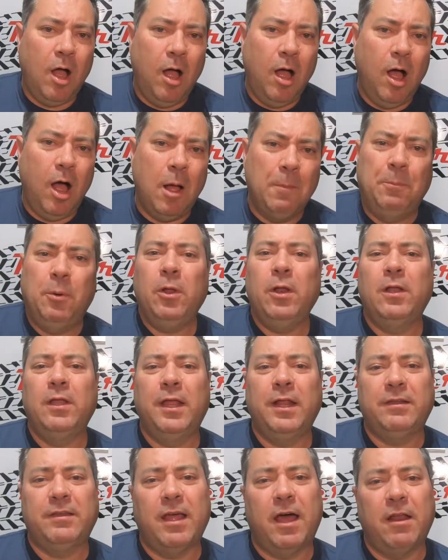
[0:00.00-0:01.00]
I'll put a
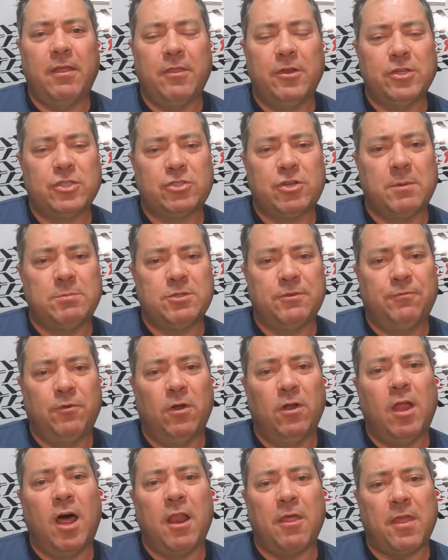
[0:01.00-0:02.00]
link down in the description for
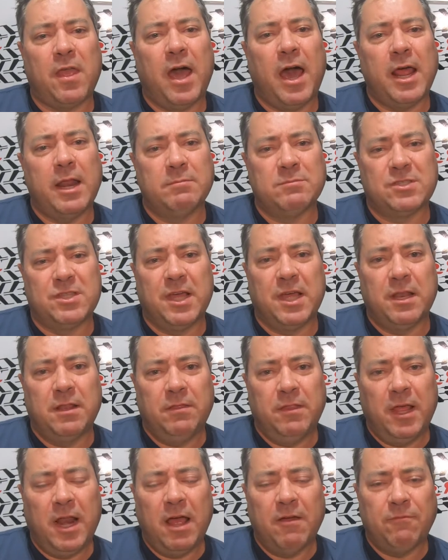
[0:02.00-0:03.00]
a lot of the items
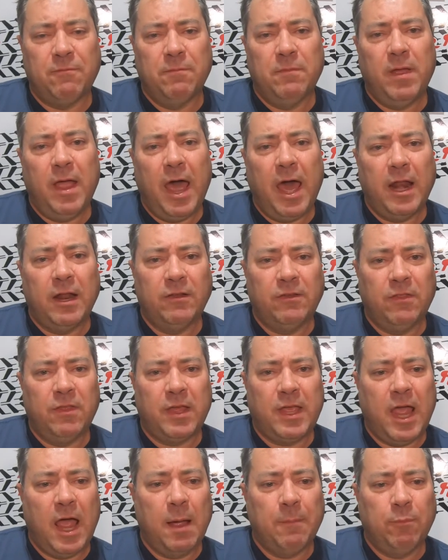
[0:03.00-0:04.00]
that I've added to the
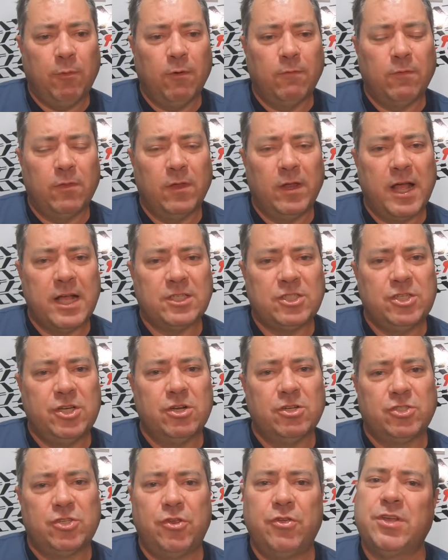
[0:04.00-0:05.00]
camper over the last
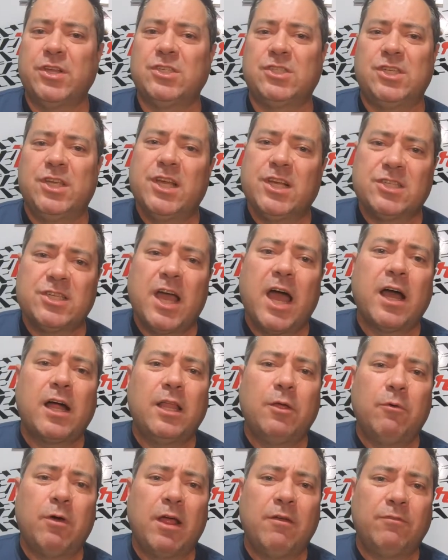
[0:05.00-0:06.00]
year so you can see exactly
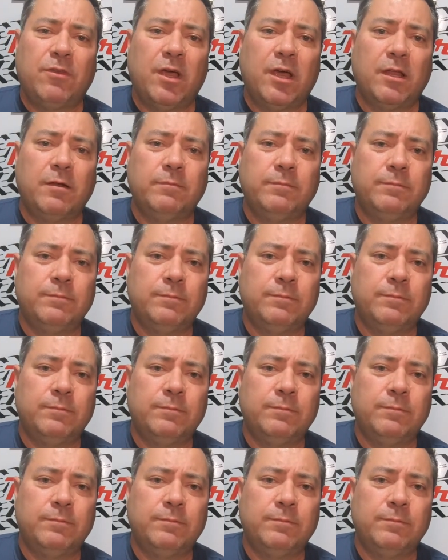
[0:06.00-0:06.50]
what I've done.